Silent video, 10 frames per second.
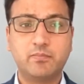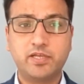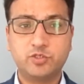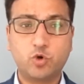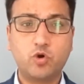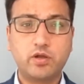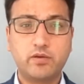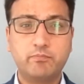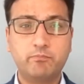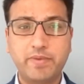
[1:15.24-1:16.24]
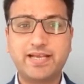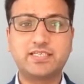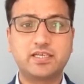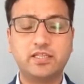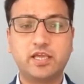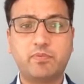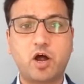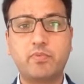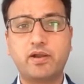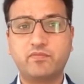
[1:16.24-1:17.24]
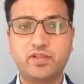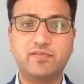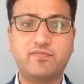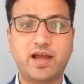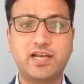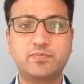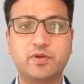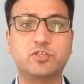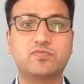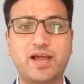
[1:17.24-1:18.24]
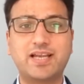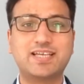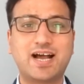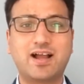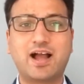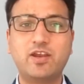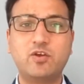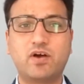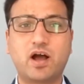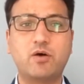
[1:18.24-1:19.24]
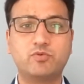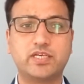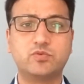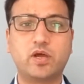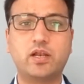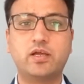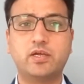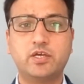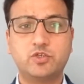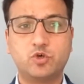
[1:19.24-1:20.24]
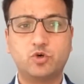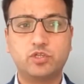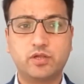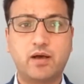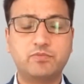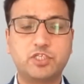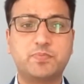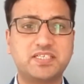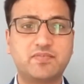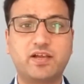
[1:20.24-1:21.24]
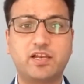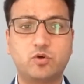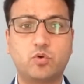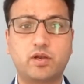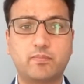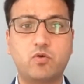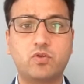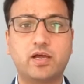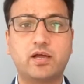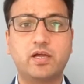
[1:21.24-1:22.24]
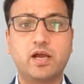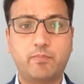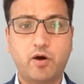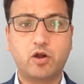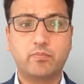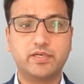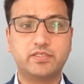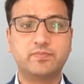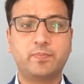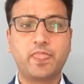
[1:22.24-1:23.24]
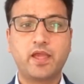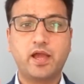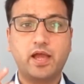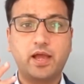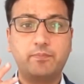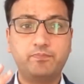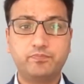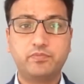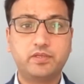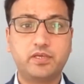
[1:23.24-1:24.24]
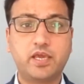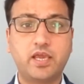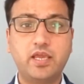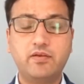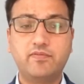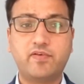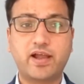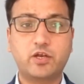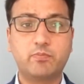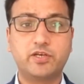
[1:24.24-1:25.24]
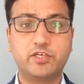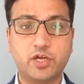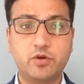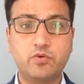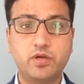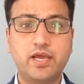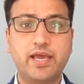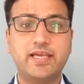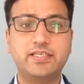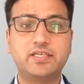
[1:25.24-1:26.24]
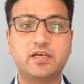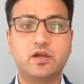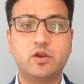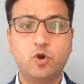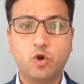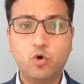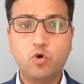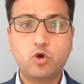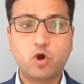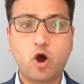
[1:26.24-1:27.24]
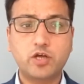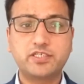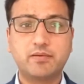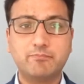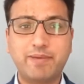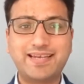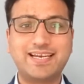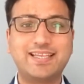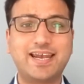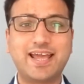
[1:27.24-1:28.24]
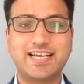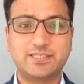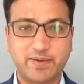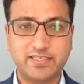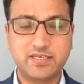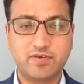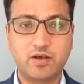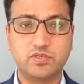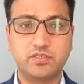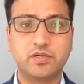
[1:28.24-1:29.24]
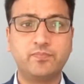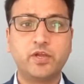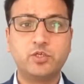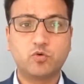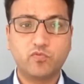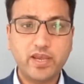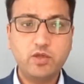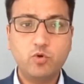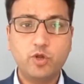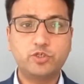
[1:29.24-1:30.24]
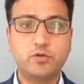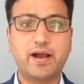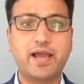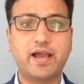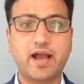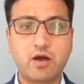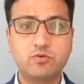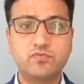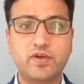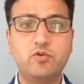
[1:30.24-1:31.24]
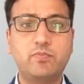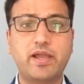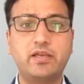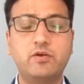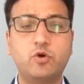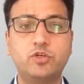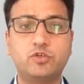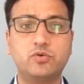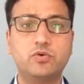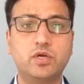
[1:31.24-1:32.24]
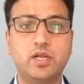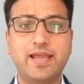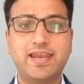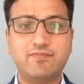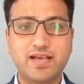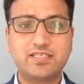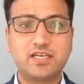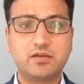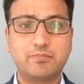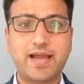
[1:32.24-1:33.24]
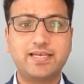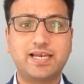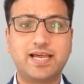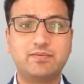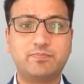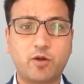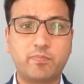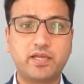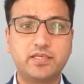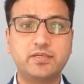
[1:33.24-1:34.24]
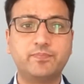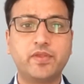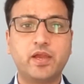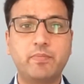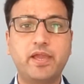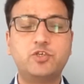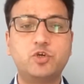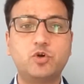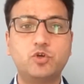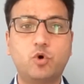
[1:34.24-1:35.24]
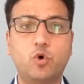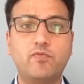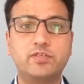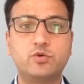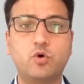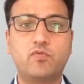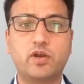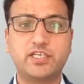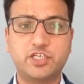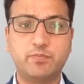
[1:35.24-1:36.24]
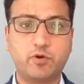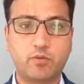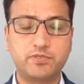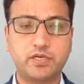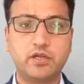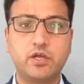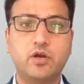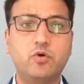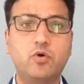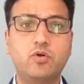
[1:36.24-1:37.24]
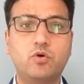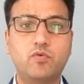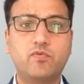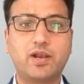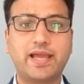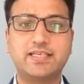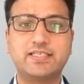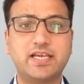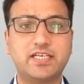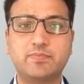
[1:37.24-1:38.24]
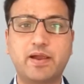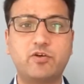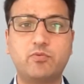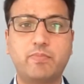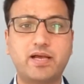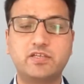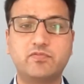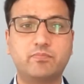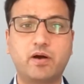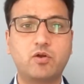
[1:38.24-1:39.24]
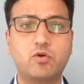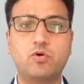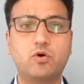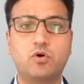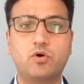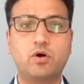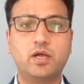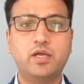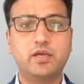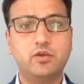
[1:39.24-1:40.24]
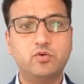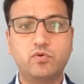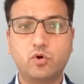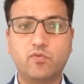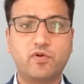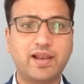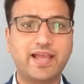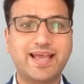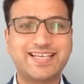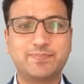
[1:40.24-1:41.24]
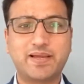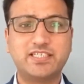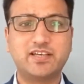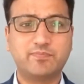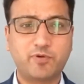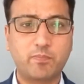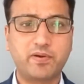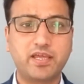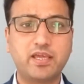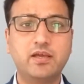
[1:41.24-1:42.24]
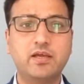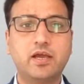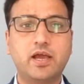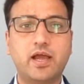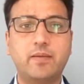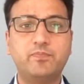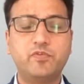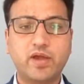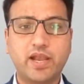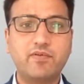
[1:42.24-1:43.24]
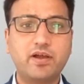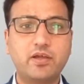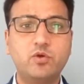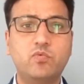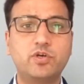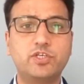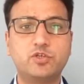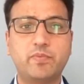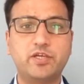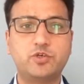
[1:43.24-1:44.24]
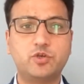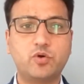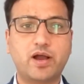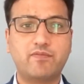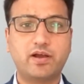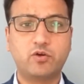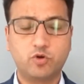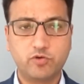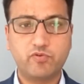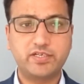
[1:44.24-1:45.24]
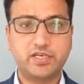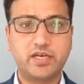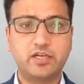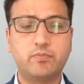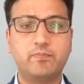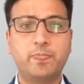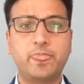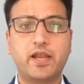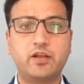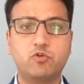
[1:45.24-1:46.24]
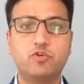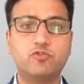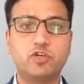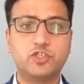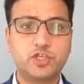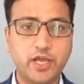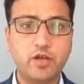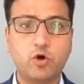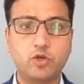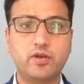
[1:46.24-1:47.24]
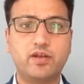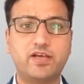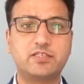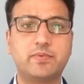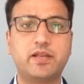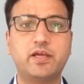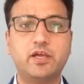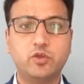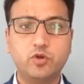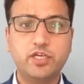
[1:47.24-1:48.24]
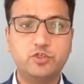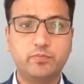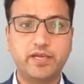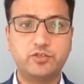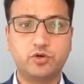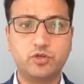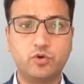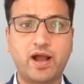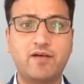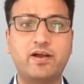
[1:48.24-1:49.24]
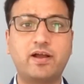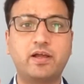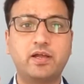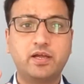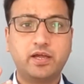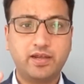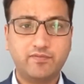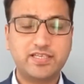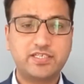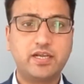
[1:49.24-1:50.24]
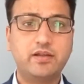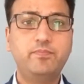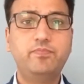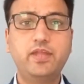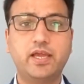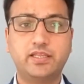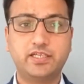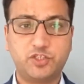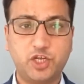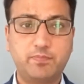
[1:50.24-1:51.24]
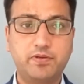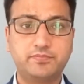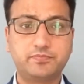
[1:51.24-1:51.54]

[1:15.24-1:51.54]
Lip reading: Please don't mix the apartment with the flats, because flats are kind of a house as well. So I'm just specifically talking about the apartments. Key fact number 2 is low cost better than expensive houses. So when you're going to buy a house, when you're going to invest into buy-to-let properties, make sure you always go for a cheaper option. Don't go for like 6-bedroom massive bungalow, or you go for like expensive property. Whenever you wanted to make sure you have a good rental income and good return on your investment, you need to make sure you have invested in the cheap